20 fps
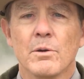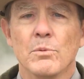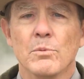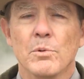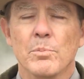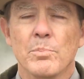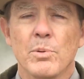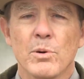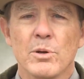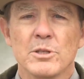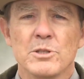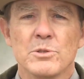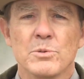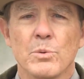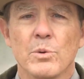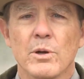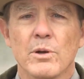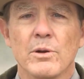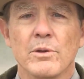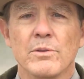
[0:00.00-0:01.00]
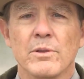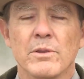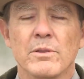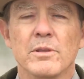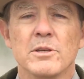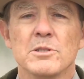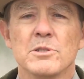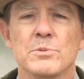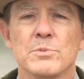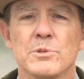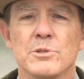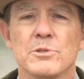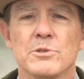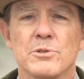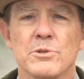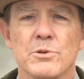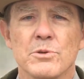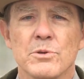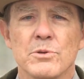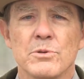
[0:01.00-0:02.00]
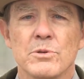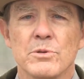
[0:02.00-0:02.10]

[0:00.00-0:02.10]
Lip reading: Reports were that this was due